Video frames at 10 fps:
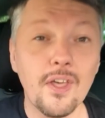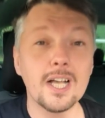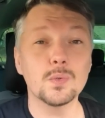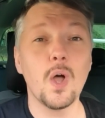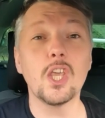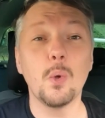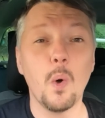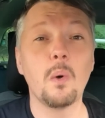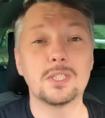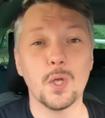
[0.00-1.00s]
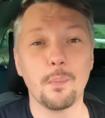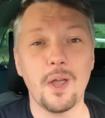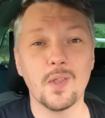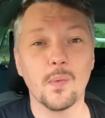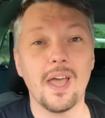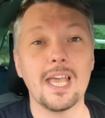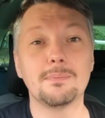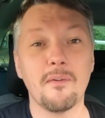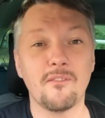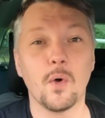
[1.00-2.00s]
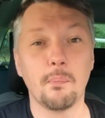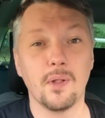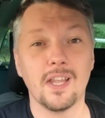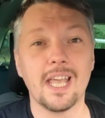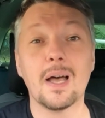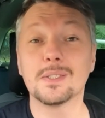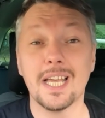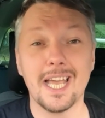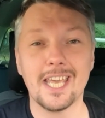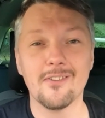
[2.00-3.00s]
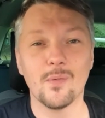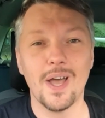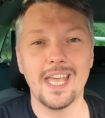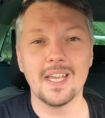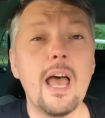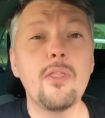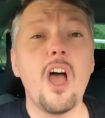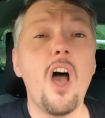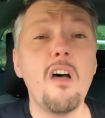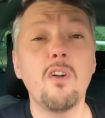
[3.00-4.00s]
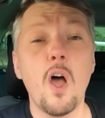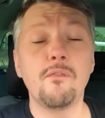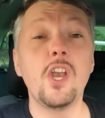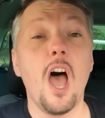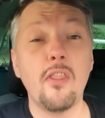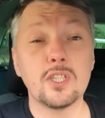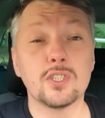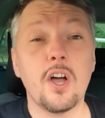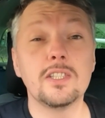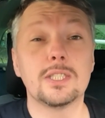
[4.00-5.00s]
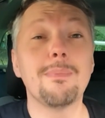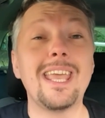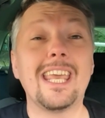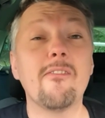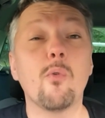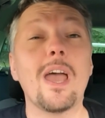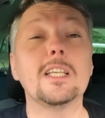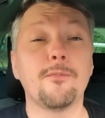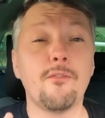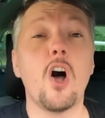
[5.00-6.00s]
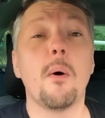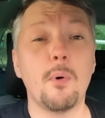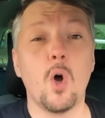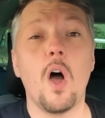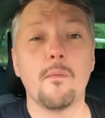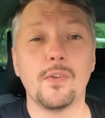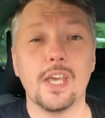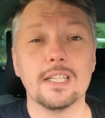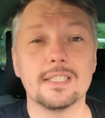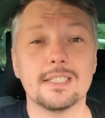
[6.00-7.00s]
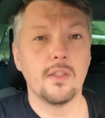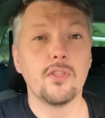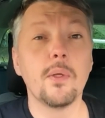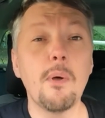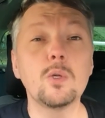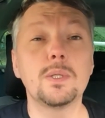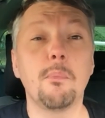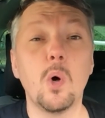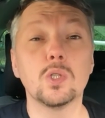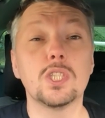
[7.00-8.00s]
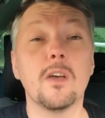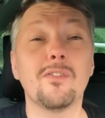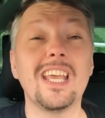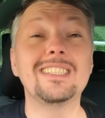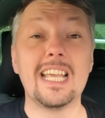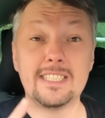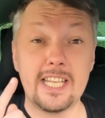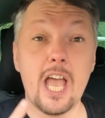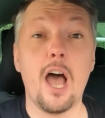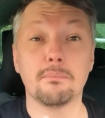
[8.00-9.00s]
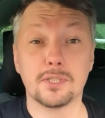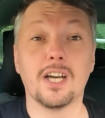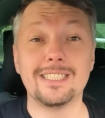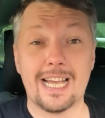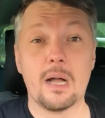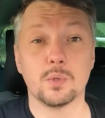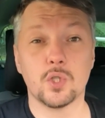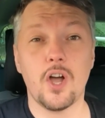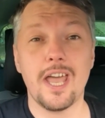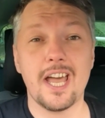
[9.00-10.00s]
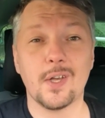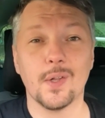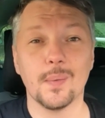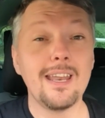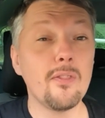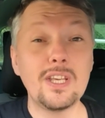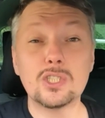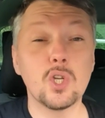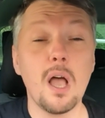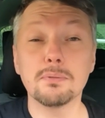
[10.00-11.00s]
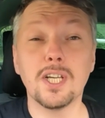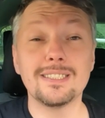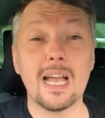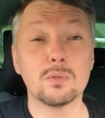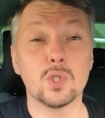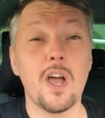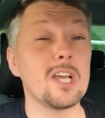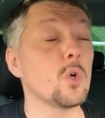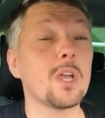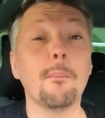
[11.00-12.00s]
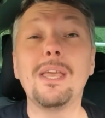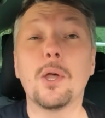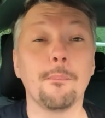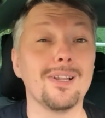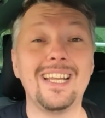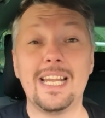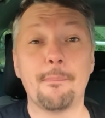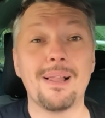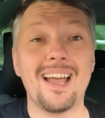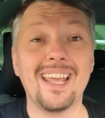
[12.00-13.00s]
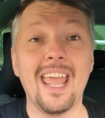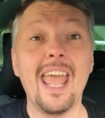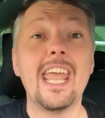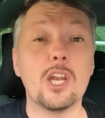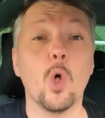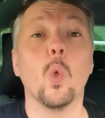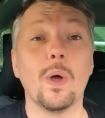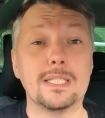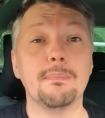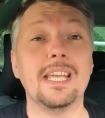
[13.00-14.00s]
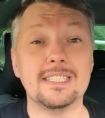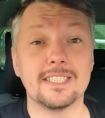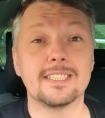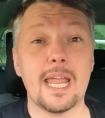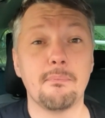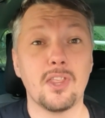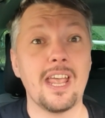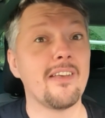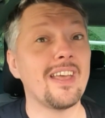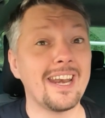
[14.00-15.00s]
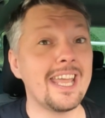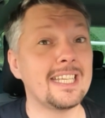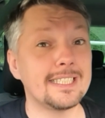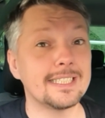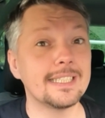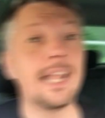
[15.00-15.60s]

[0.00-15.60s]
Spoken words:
That's why you always look both ways before pulling out at a give way. Now, there are often other signs to make give ways far more obvious. The most important of these is the upside down triangle. Now, this upside down triangle can be completely blank. It always means the same thing, and that is